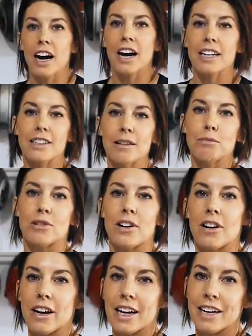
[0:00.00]
Guys, I'm
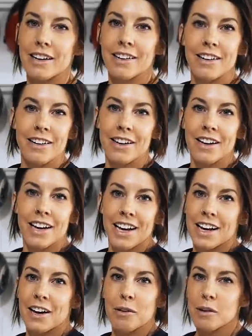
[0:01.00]
sorry.
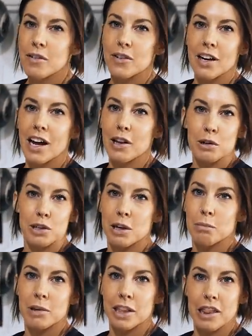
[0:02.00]
We have another
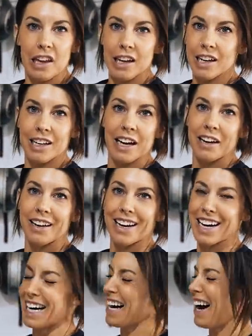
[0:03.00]
jumping thing,
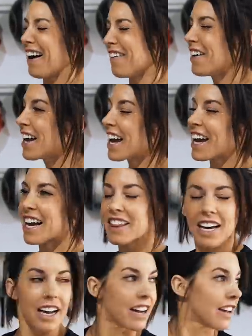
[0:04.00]
and
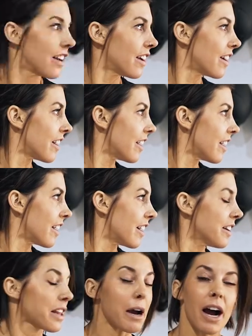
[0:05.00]
that.
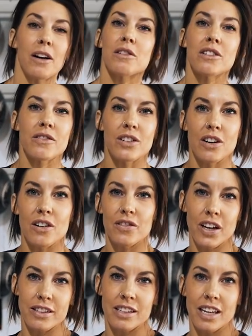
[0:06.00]
I don't even know if
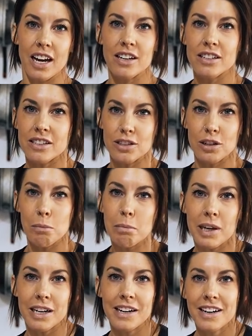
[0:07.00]
that's the end of the
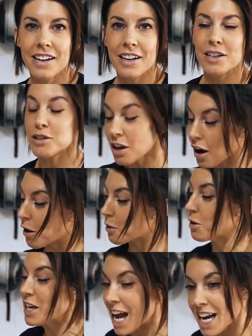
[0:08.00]
jumping.
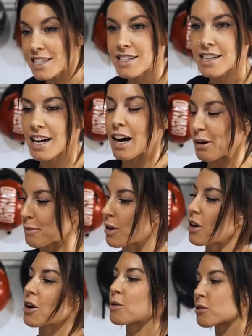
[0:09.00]
So next
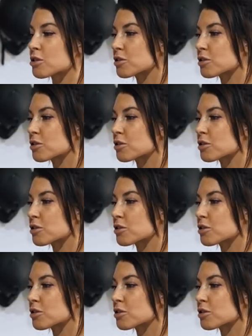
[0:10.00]
up, we're